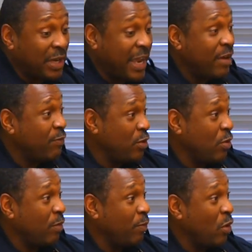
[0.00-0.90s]
plain
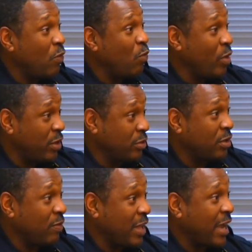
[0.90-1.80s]
view of both windows
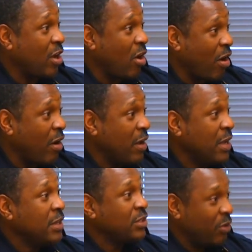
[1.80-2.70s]
of that car.
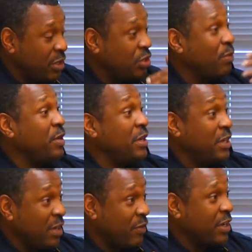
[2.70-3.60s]
So he should be
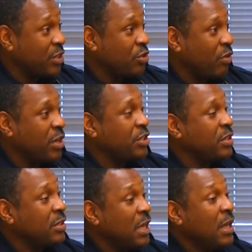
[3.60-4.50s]
giving
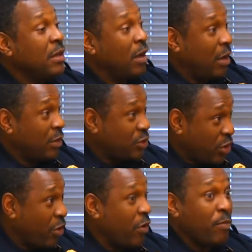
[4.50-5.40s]
instructions. Uh,
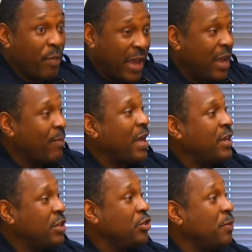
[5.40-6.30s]
sir, ma'am, I
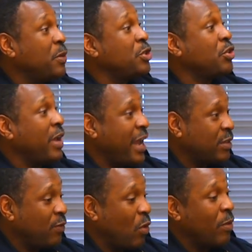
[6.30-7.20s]
need you to put your
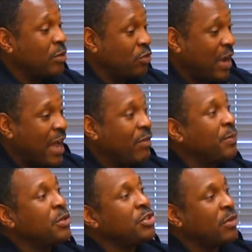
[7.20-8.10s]
hands forward. Driver,
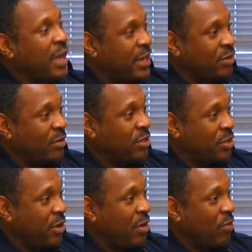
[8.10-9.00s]
put your hands on the
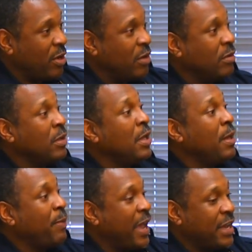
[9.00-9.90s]
steering wheel.
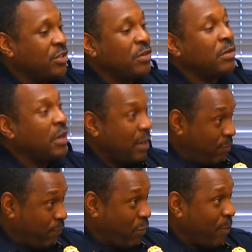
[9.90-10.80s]
Passenger,
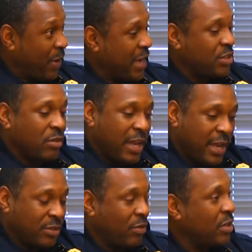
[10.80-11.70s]
front passenger,
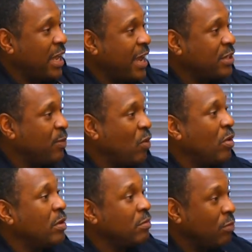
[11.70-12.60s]
hands on the
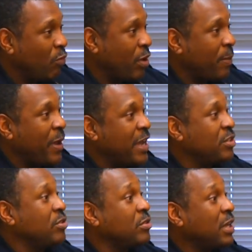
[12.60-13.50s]
dashboard. Rear
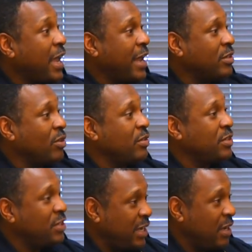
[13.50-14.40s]
passenger's hands on the
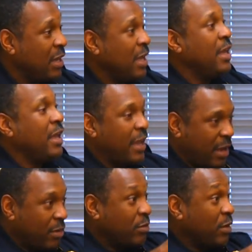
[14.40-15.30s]
seat.
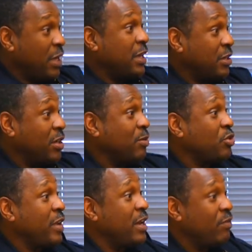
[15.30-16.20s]
And he can
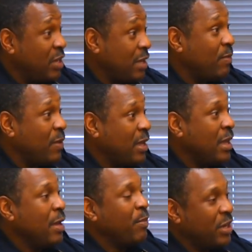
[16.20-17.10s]
demonstrate if need be
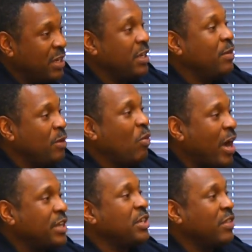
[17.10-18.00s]
but he need to be
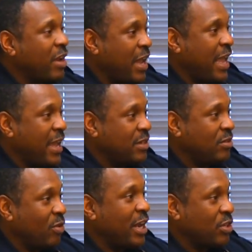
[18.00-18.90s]
watching their hands.
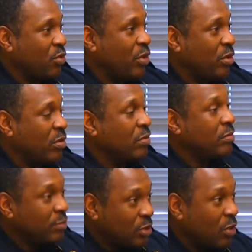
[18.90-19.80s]
So that's critical.
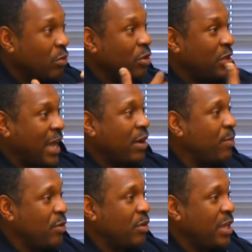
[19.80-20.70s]
So that
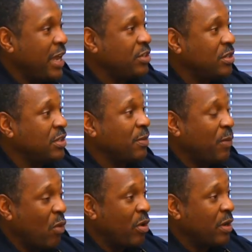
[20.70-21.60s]
communication is
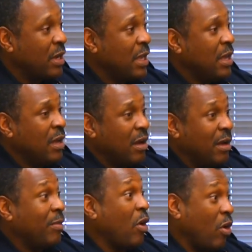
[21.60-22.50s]
important.
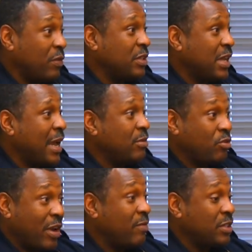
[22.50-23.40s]
Um, oftentimes,
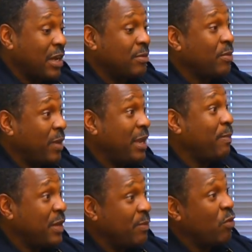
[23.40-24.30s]
traffic stops are made and
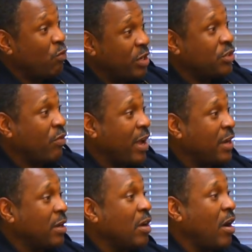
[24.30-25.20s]
people reach
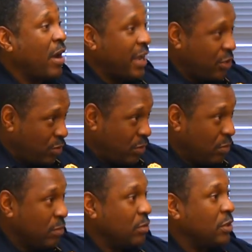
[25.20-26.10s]
around the car, as you
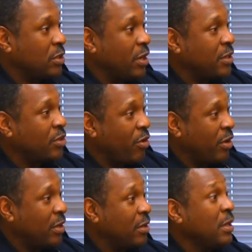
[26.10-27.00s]
discussed
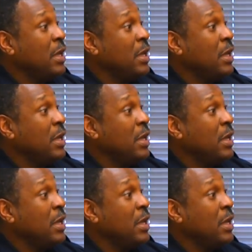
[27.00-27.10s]
earlier,